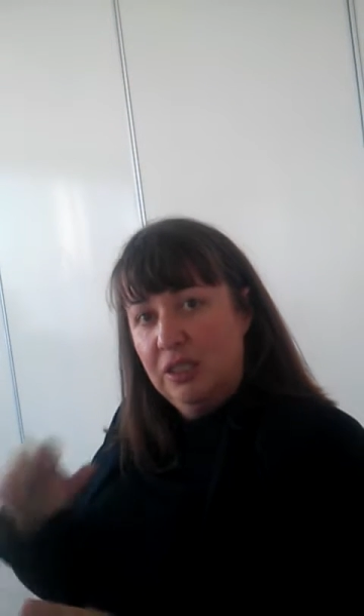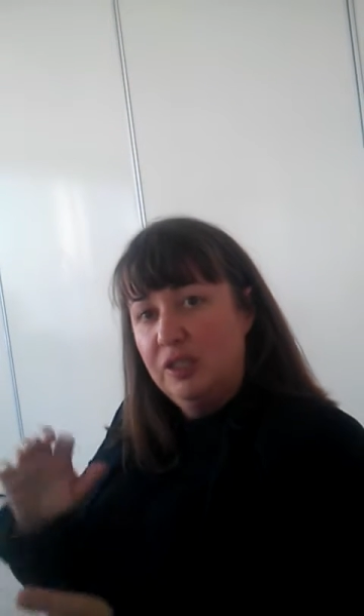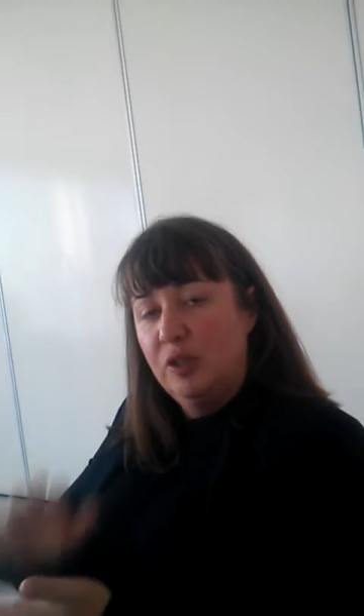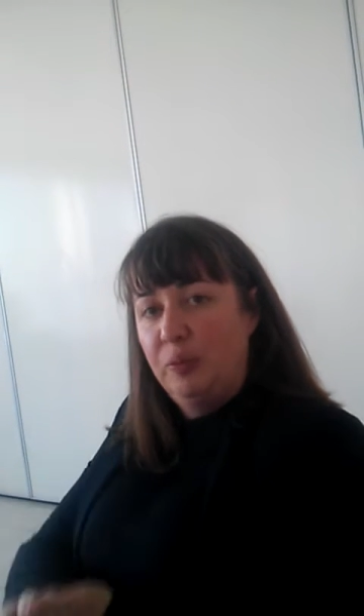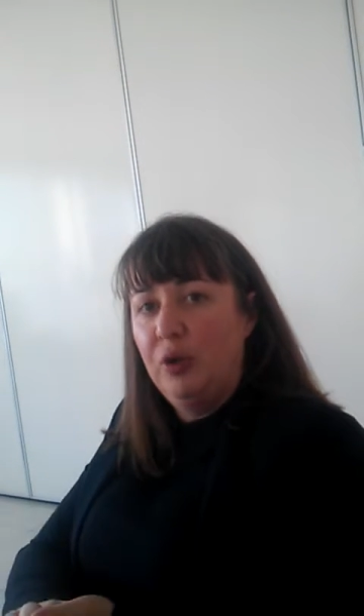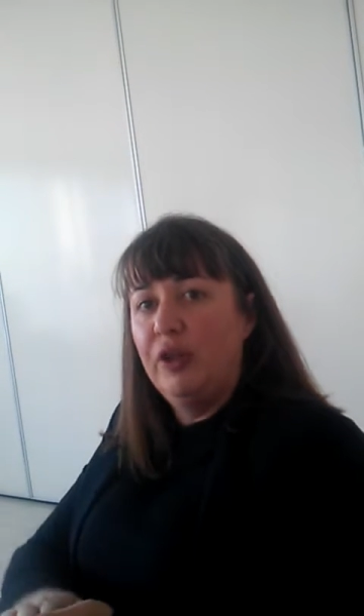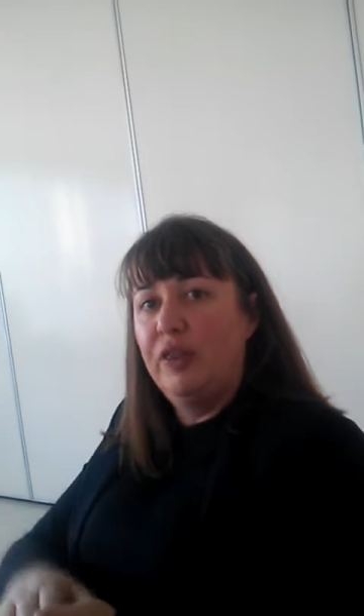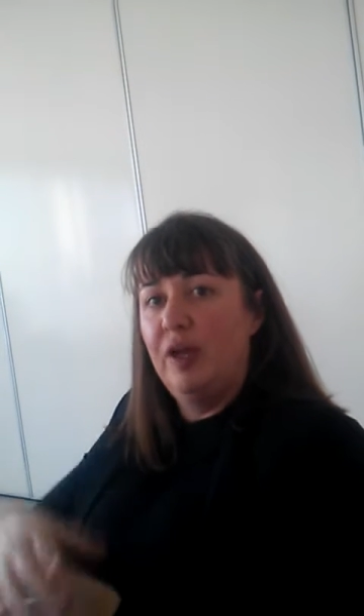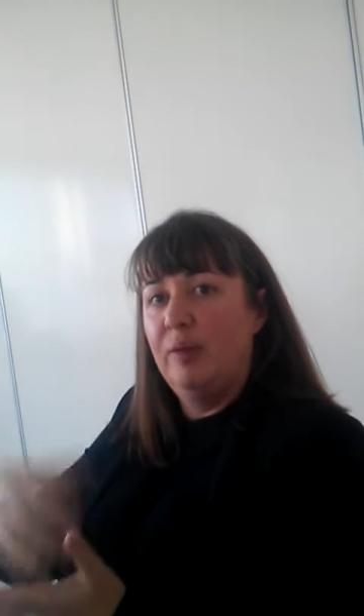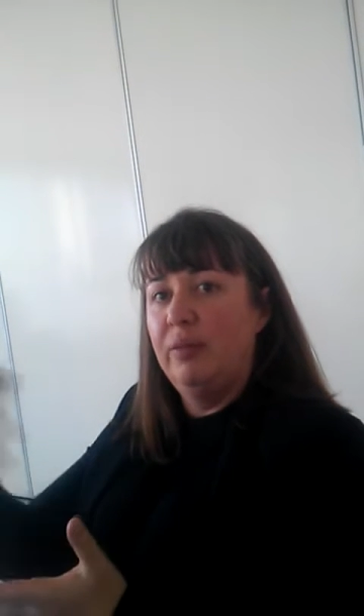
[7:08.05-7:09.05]
to put
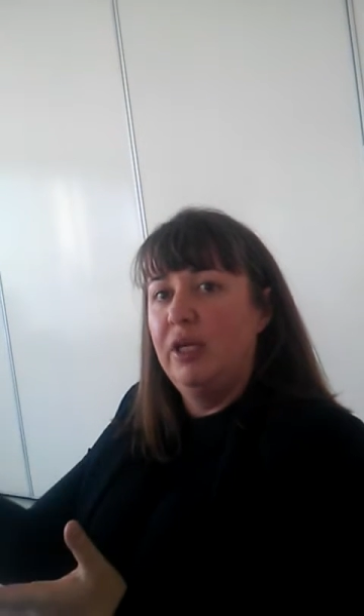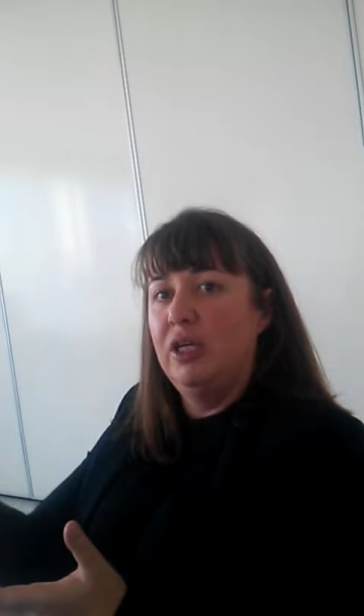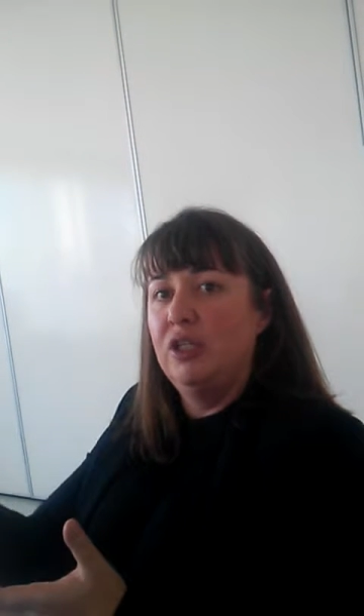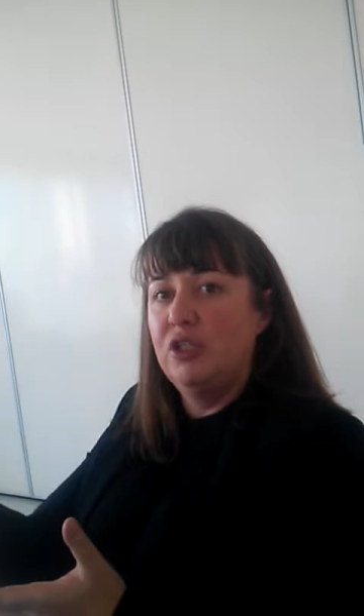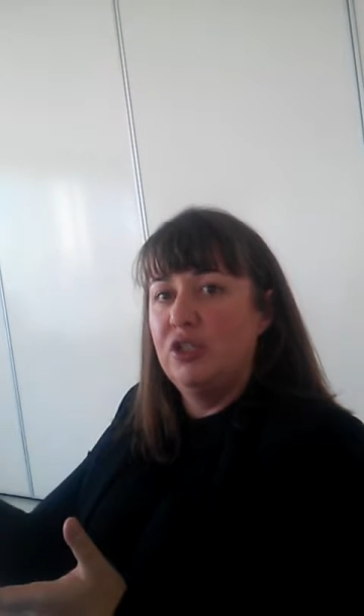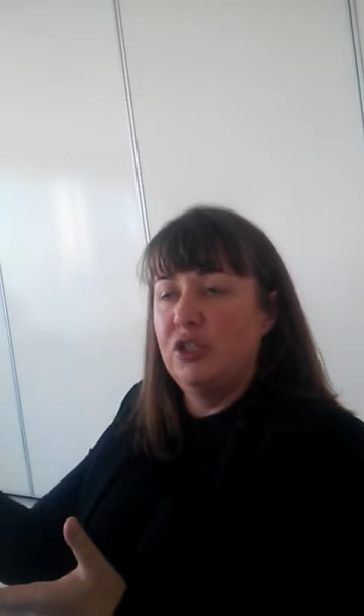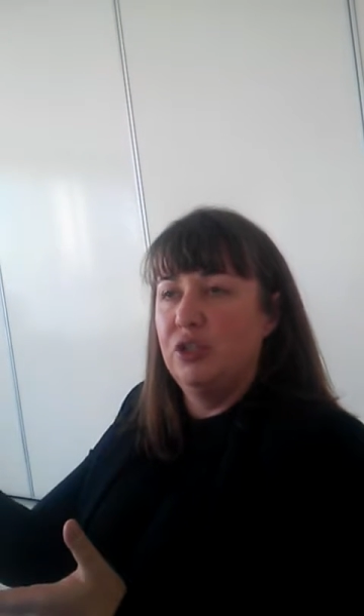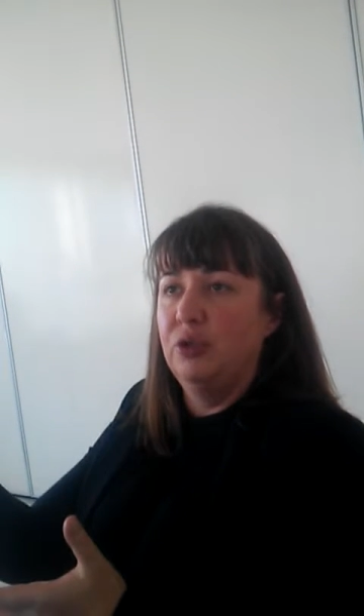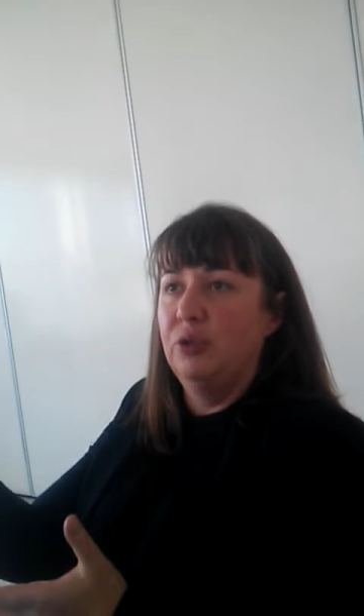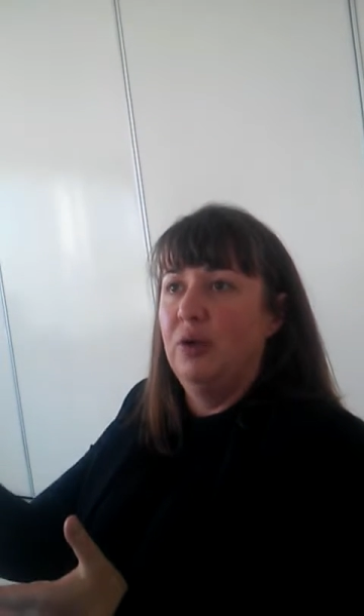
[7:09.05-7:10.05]
them
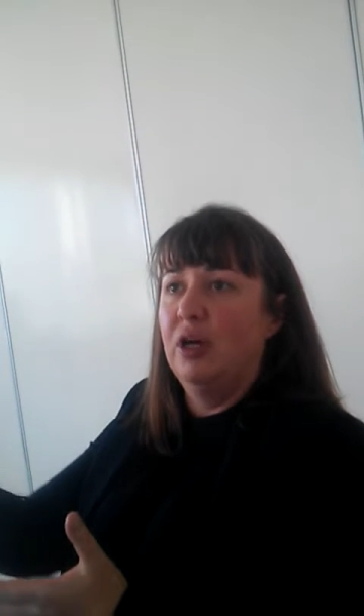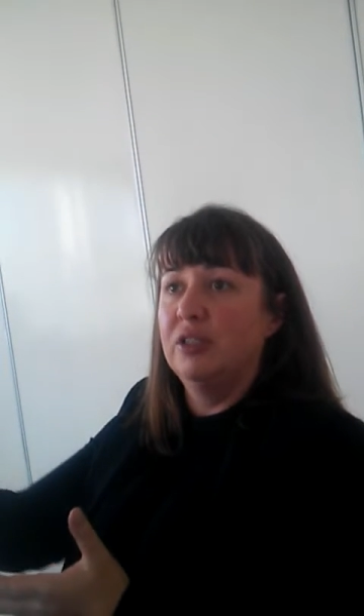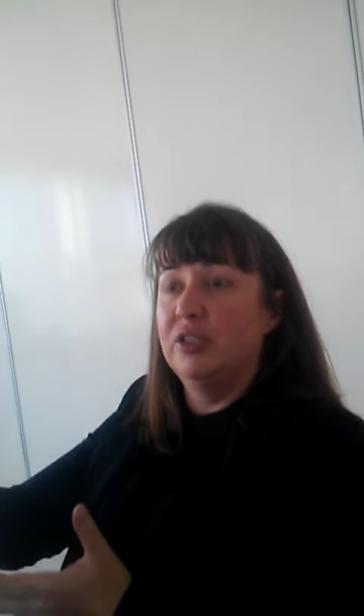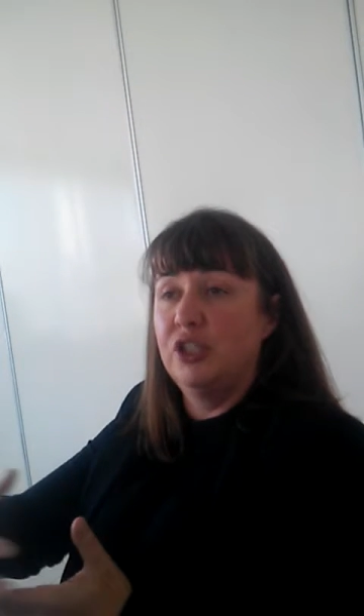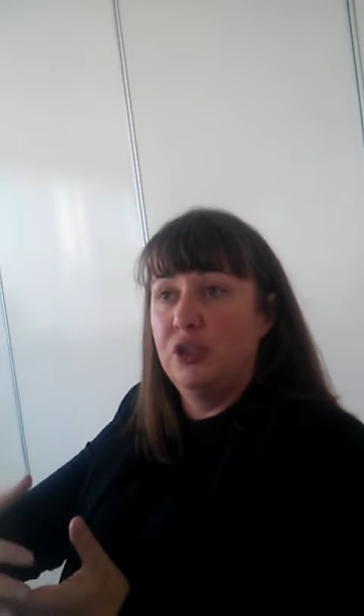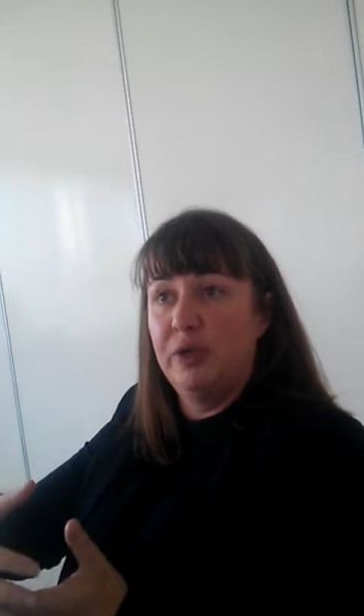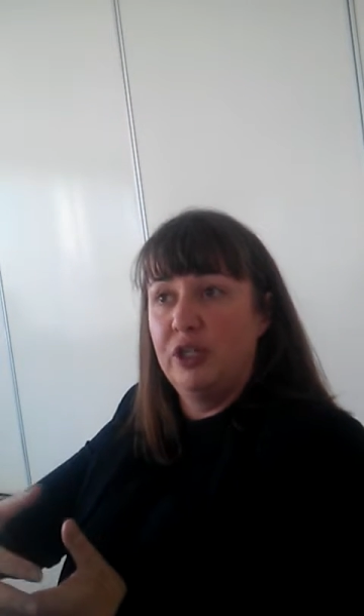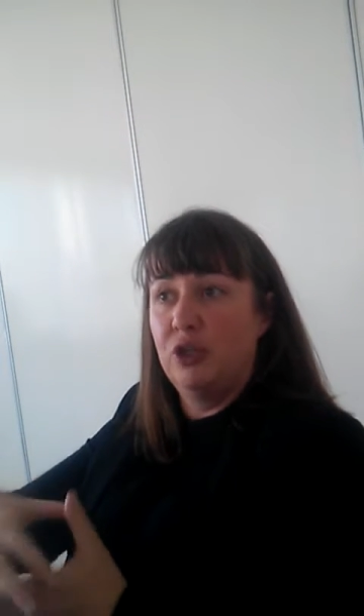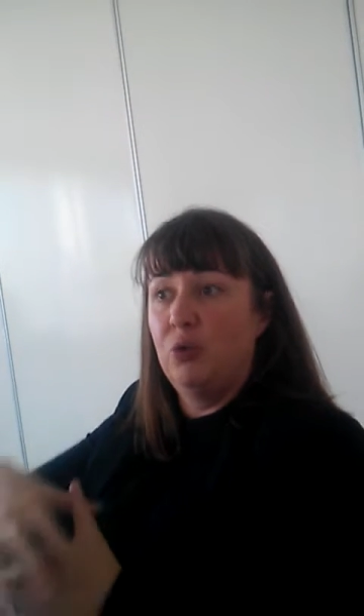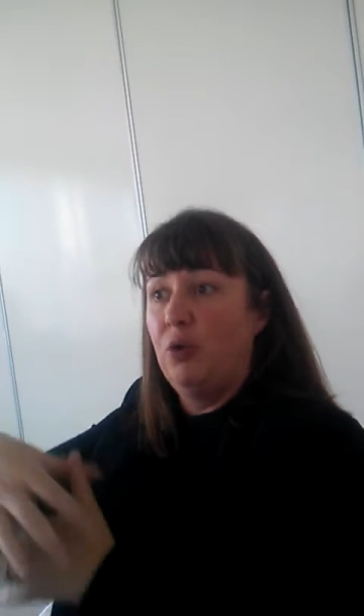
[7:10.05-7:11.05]
into a
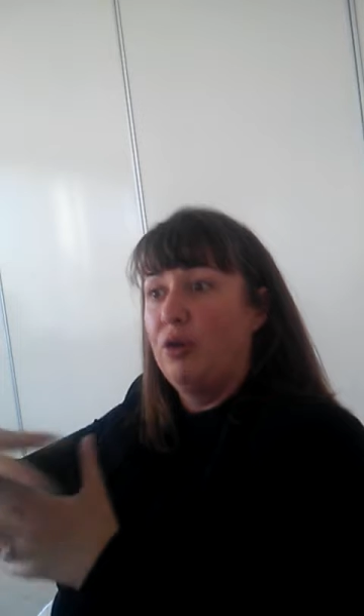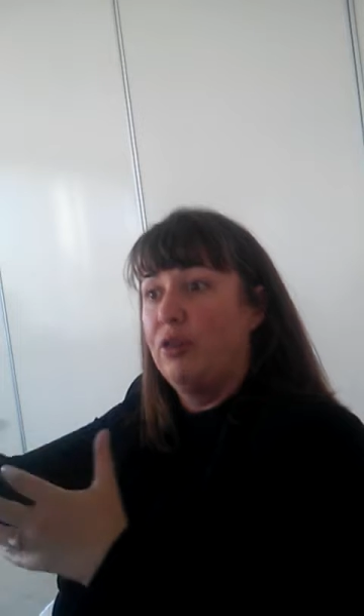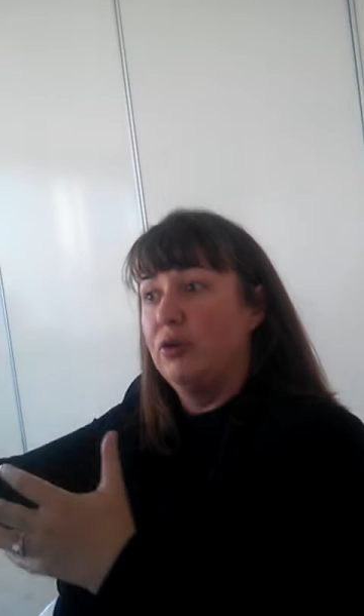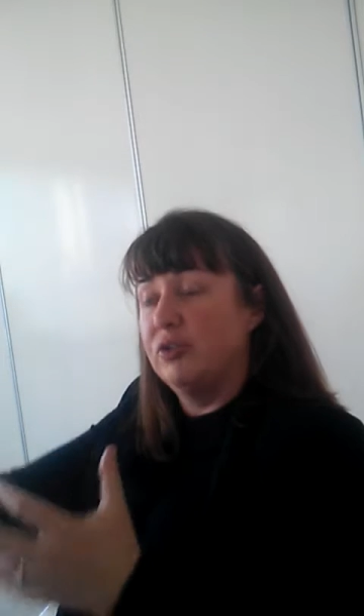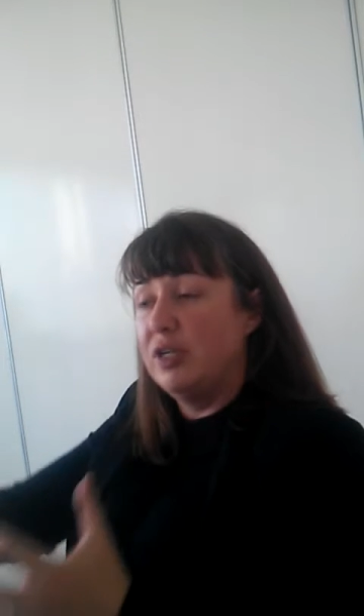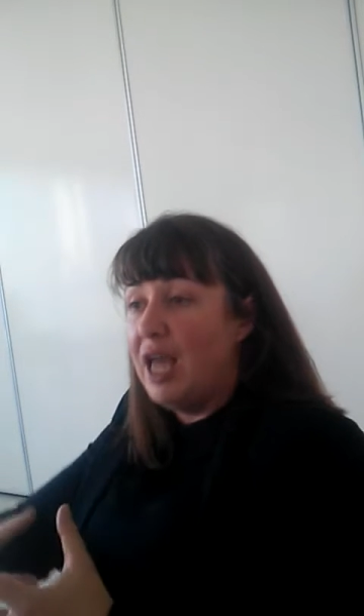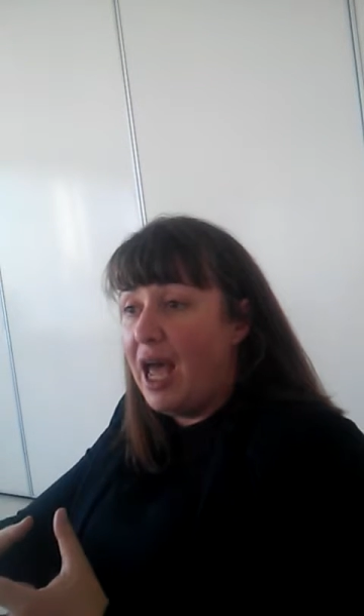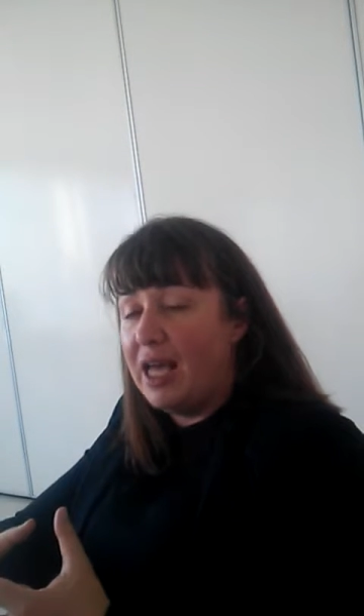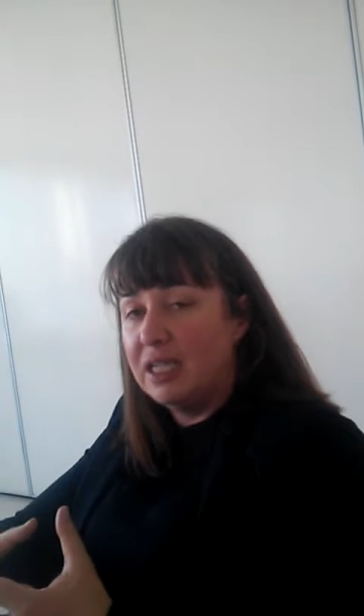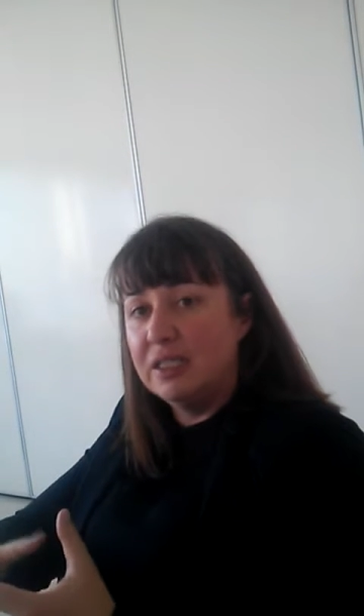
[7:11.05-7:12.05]
situation where those
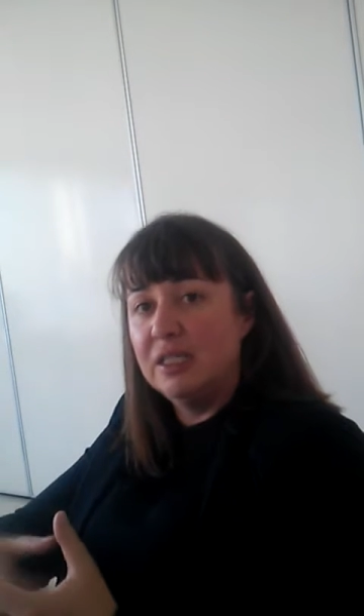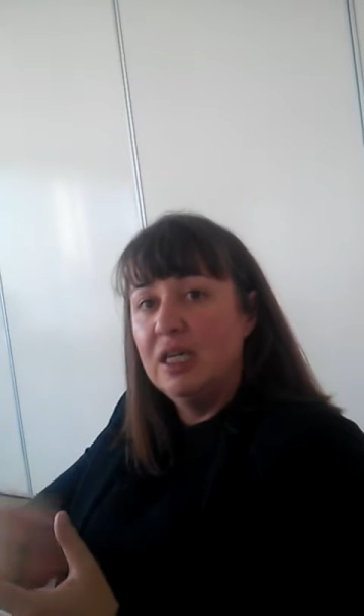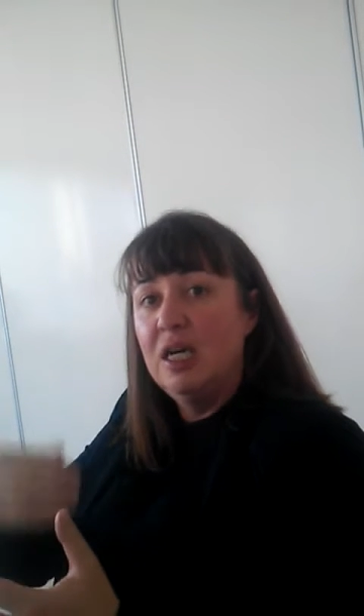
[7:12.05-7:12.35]
nets